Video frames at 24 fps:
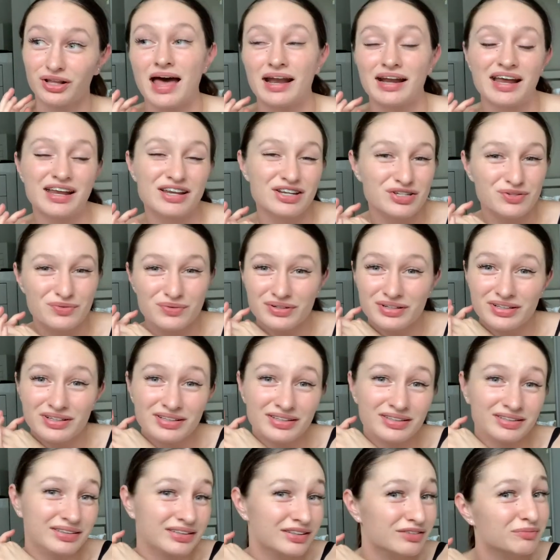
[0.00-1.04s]
and I just want
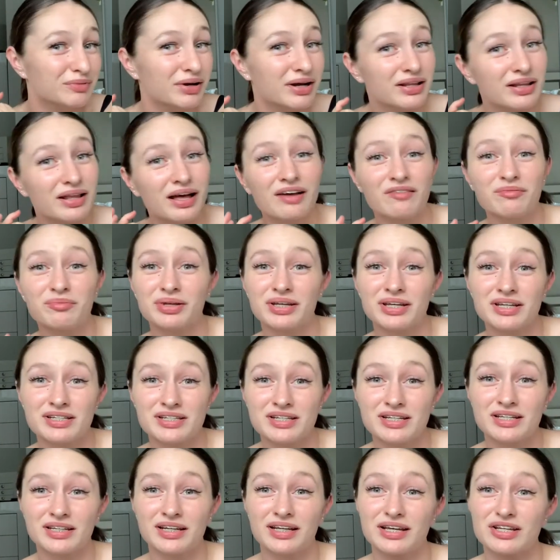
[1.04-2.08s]
to live my life being a
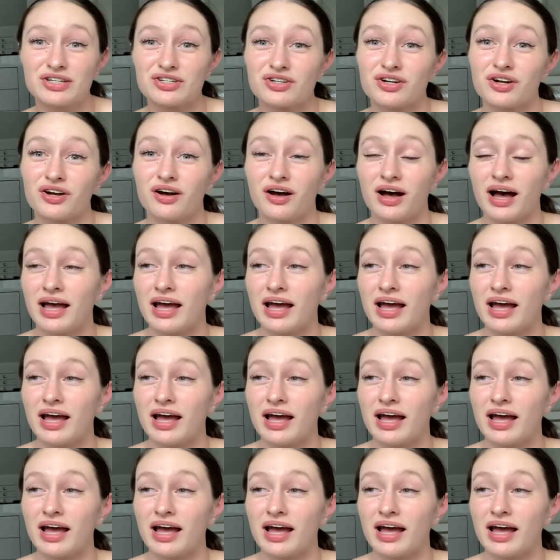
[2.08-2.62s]
teenager. I